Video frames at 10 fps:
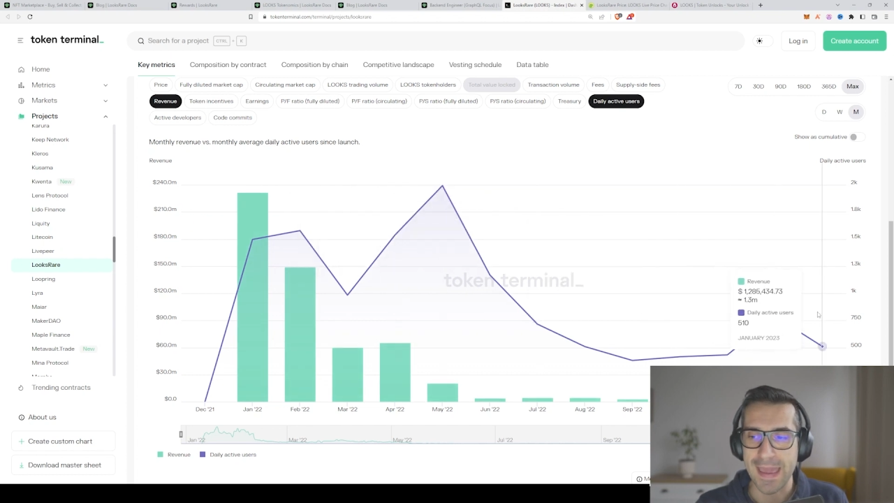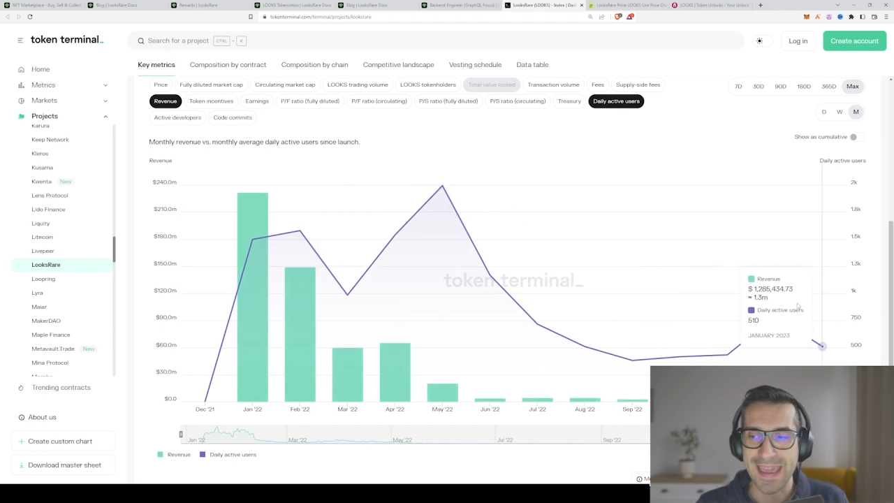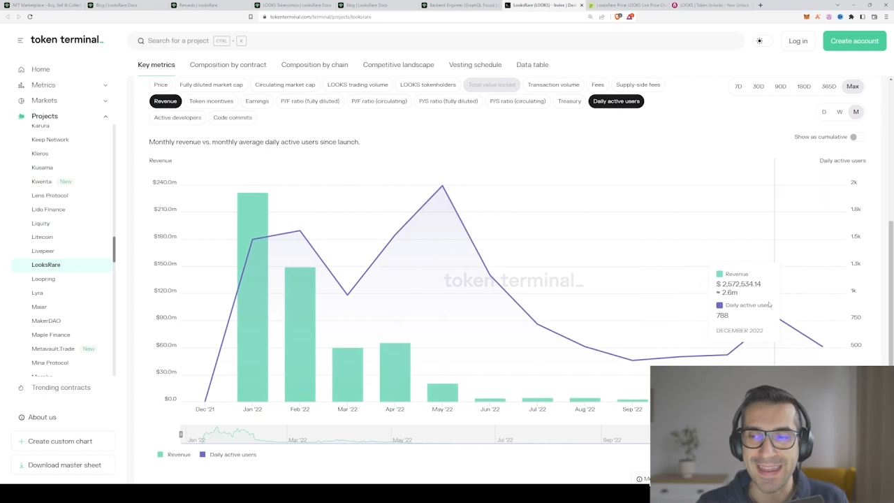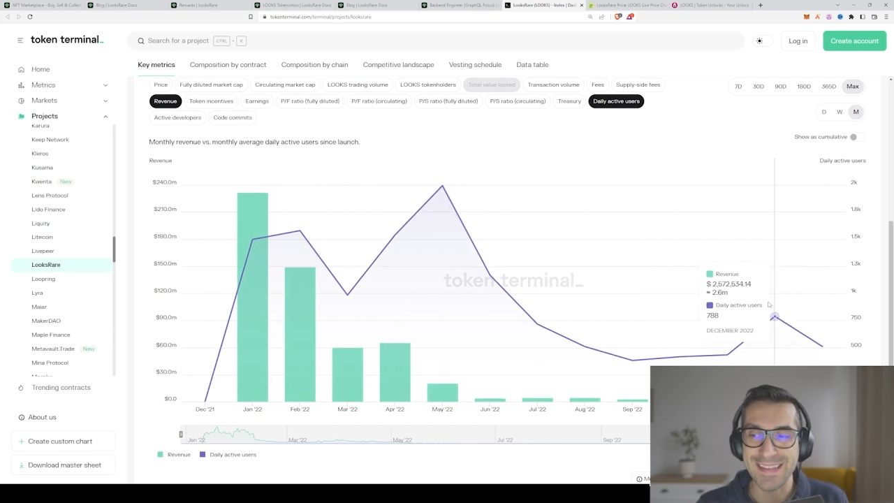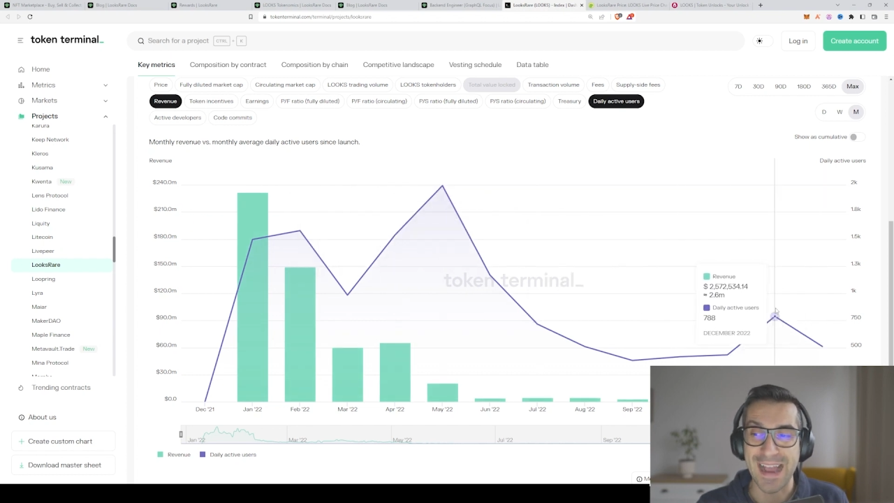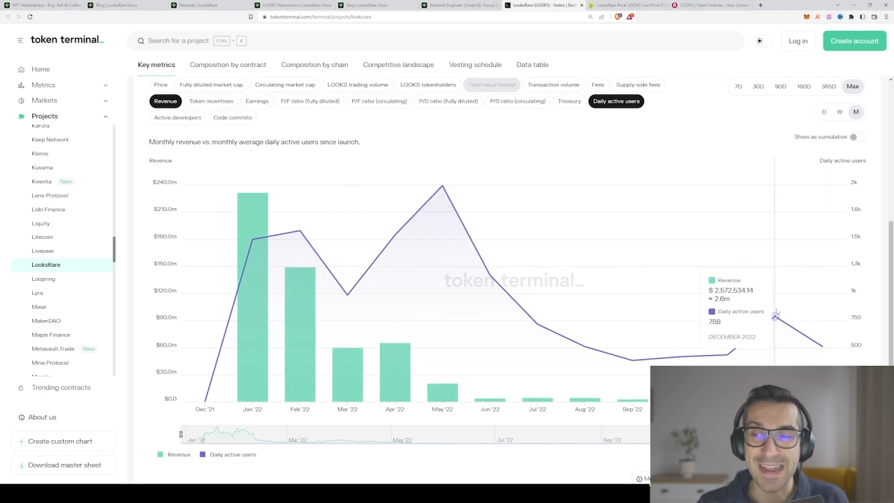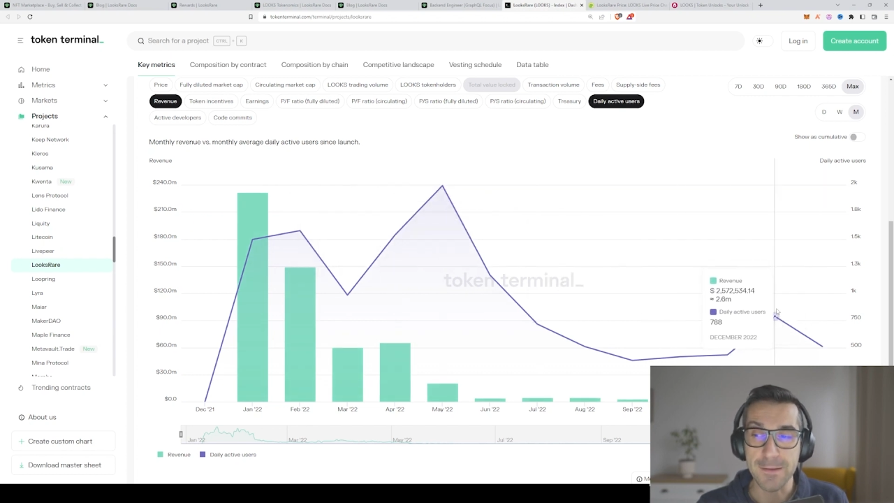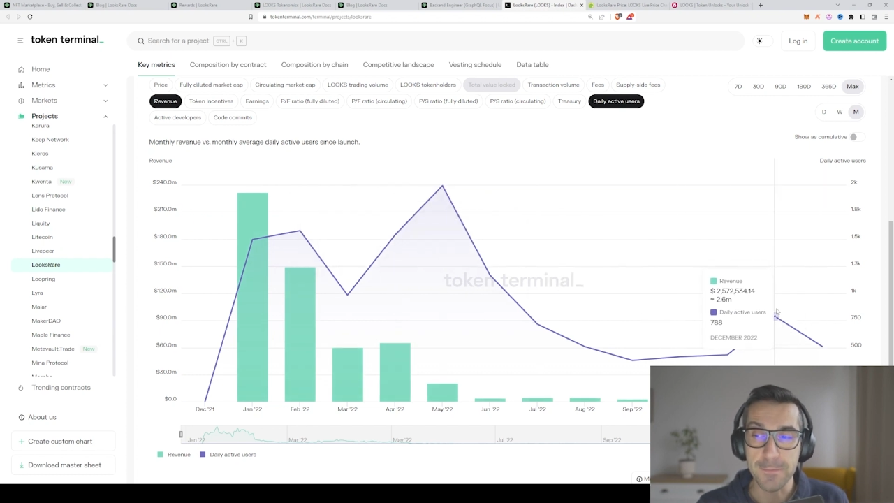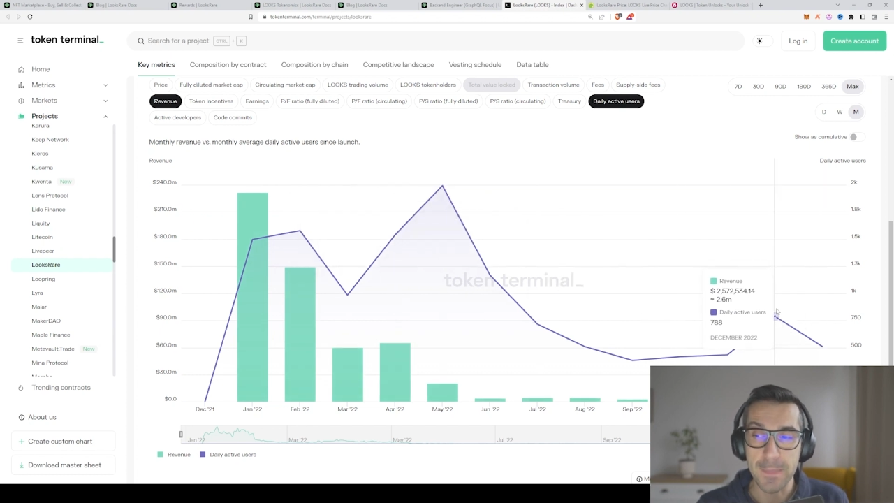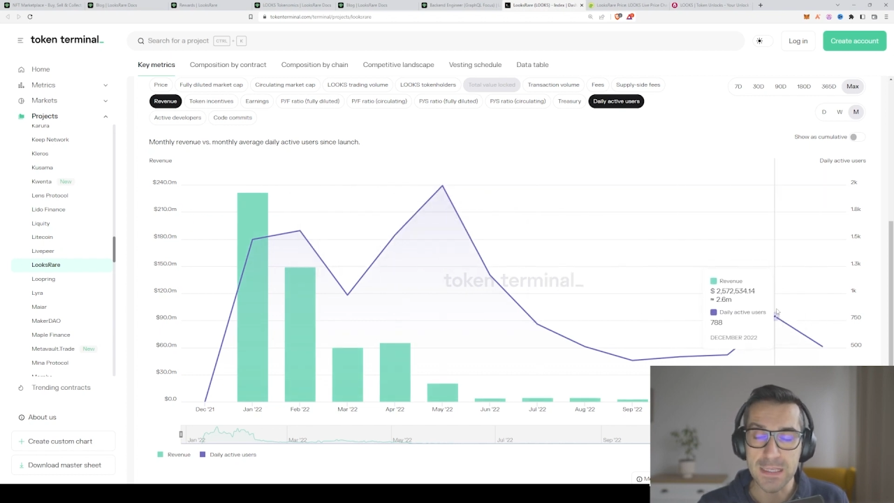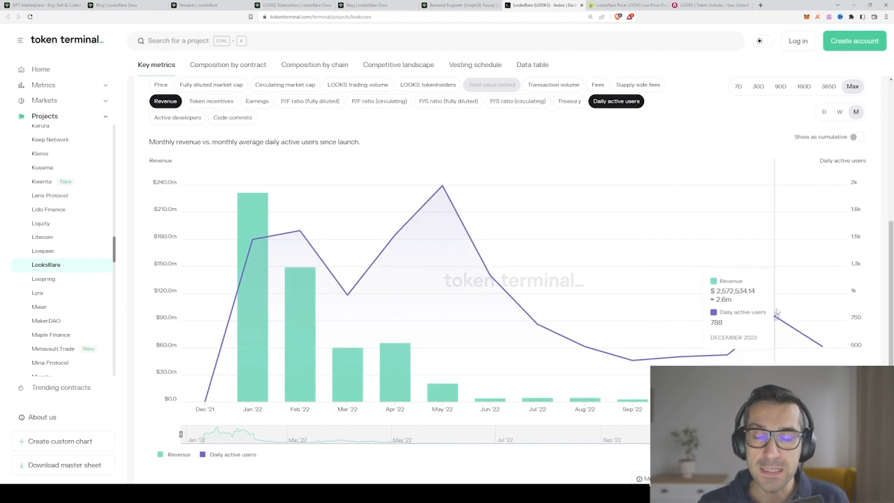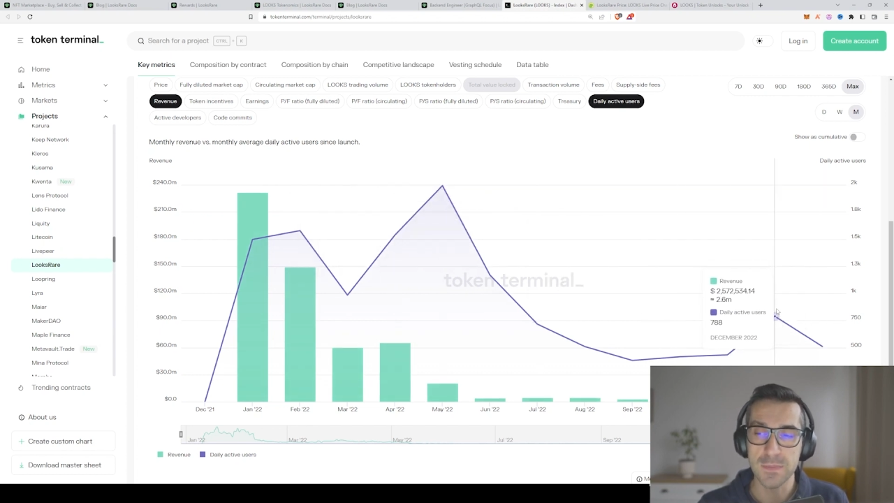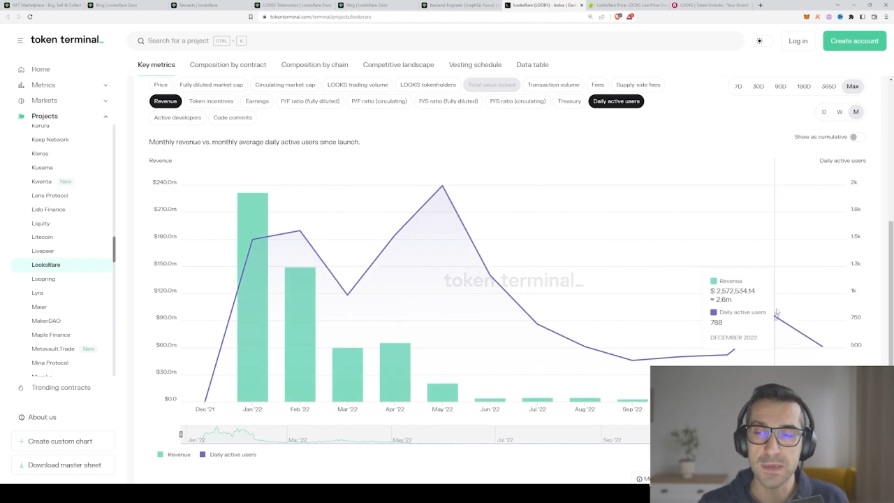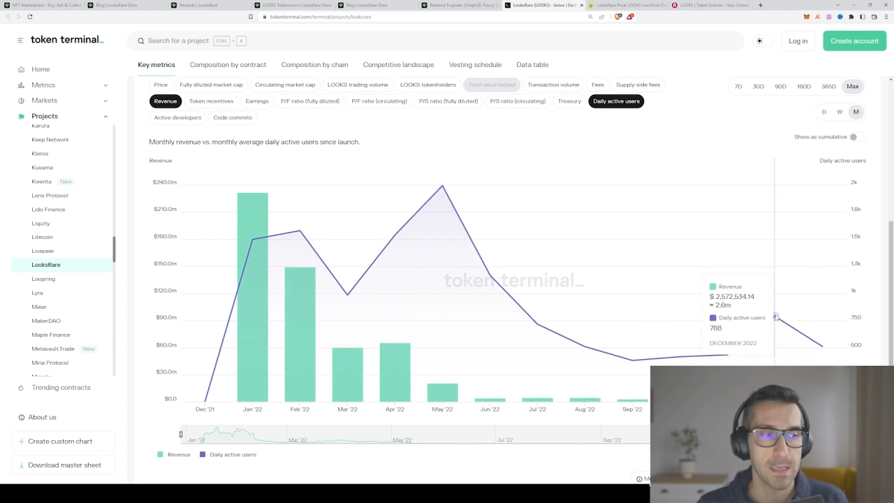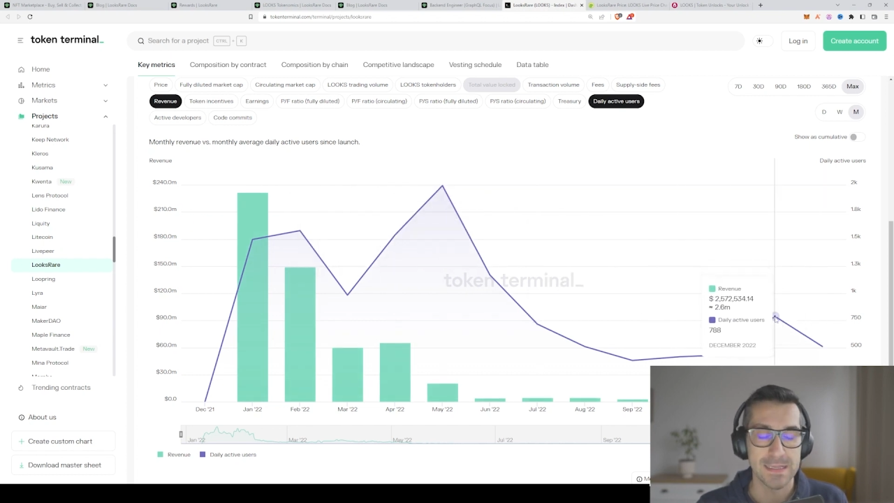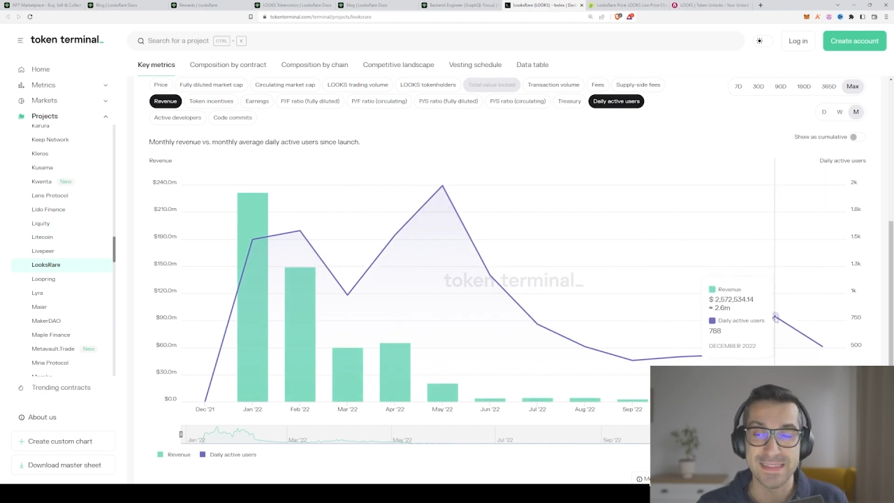And it kind of makes me